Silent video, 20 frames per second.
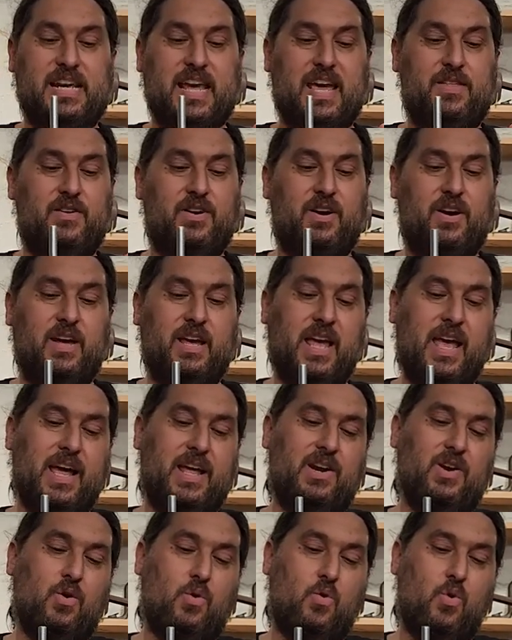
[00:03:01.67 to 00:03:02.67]
together
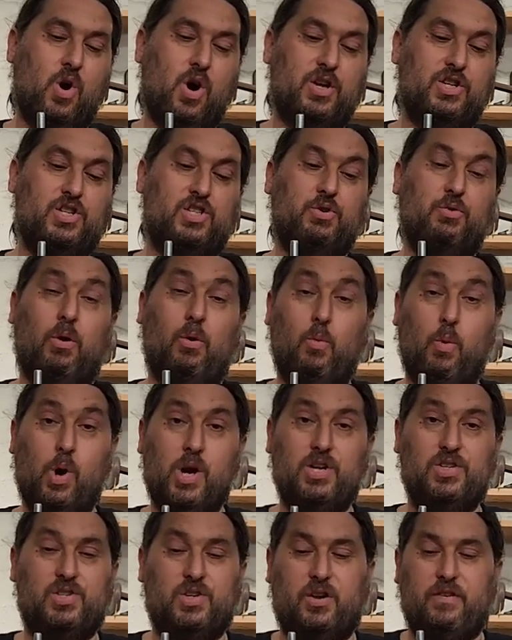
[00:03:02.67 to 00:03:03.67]
again or to a
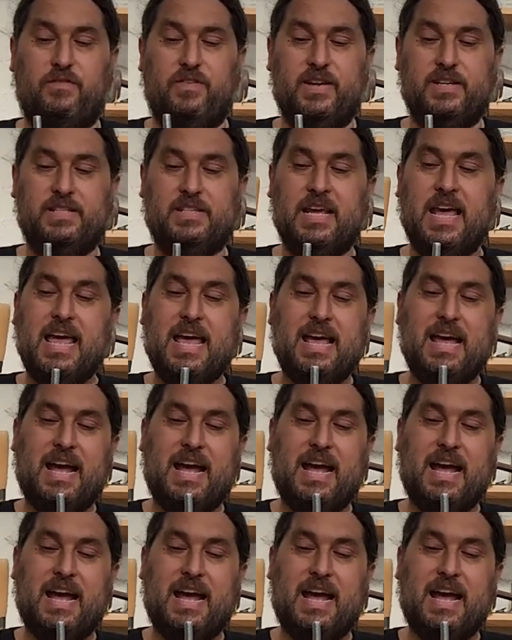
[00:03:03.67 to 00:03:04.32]
work surface.